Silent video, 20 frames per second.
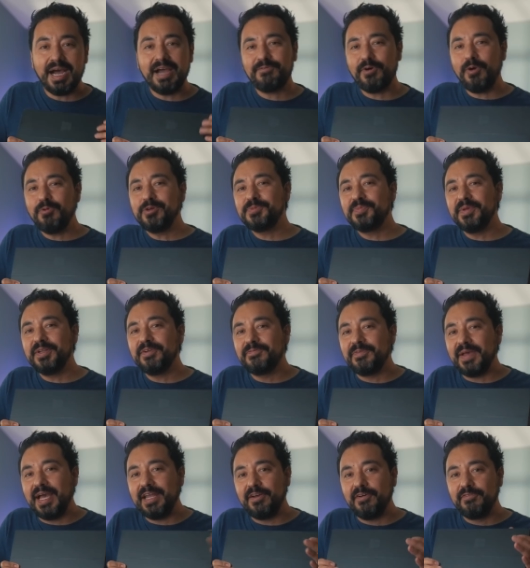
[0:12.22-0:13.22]
I've always been a
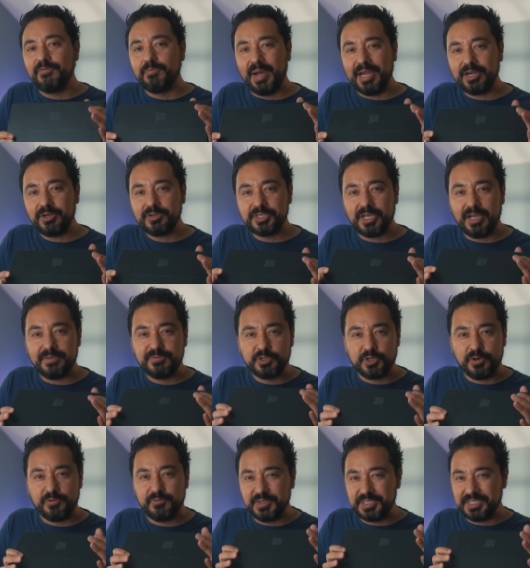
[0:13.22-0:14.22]
fan of Microsoft
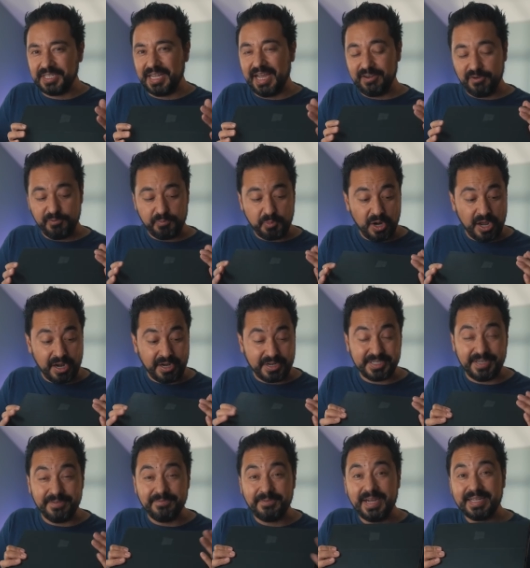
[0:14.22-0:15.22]
Surface line of
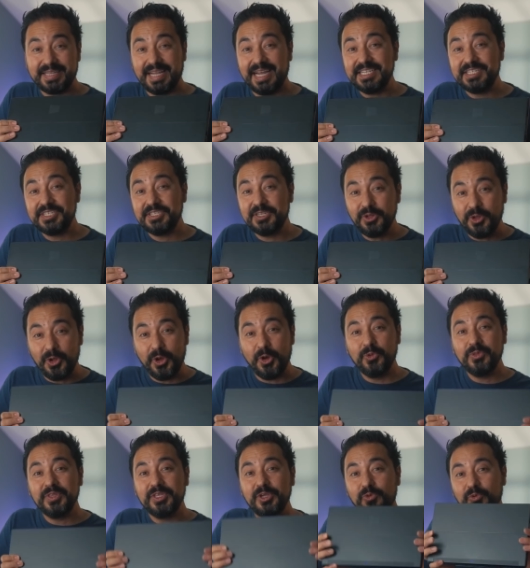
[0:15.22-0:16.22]
products. In fact, I still
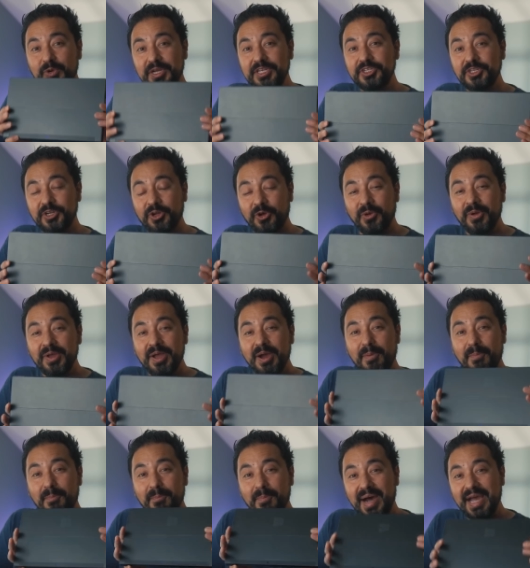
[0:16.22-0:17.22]
own the original
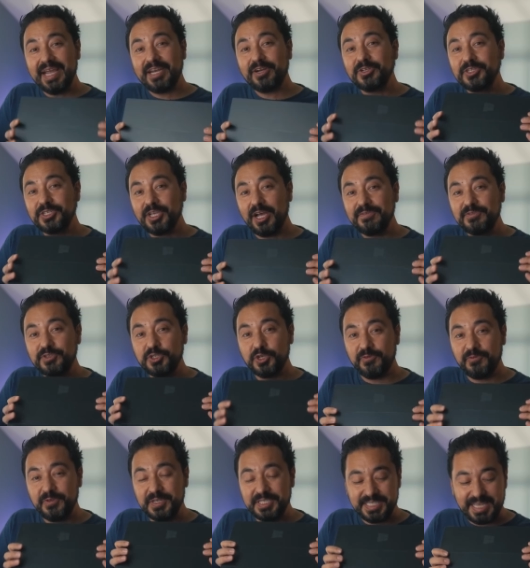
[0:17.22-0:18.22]
Microsoft
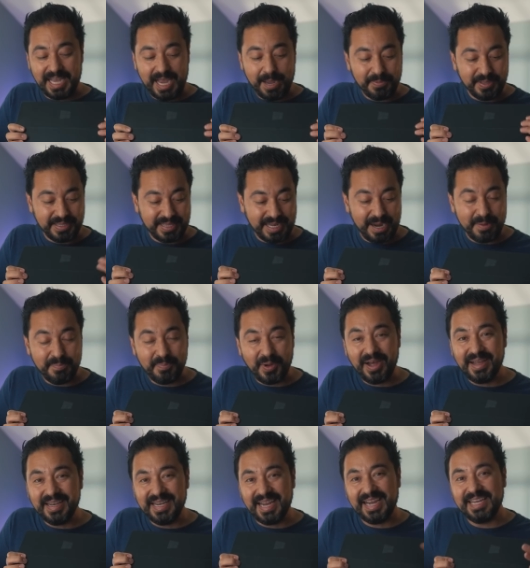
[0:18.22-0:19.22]
Surface tablet that I
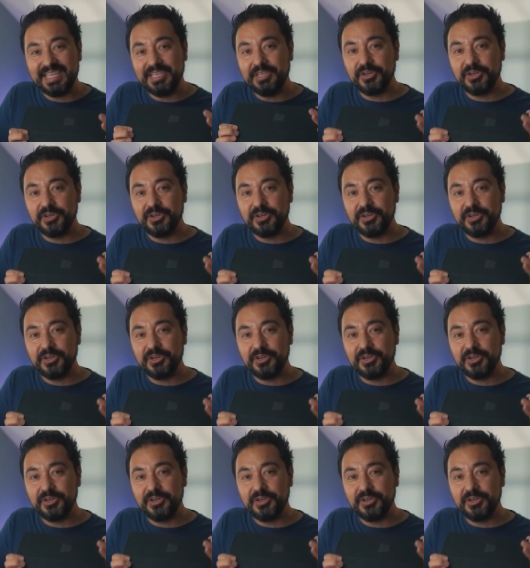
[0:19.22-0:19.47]
bought nine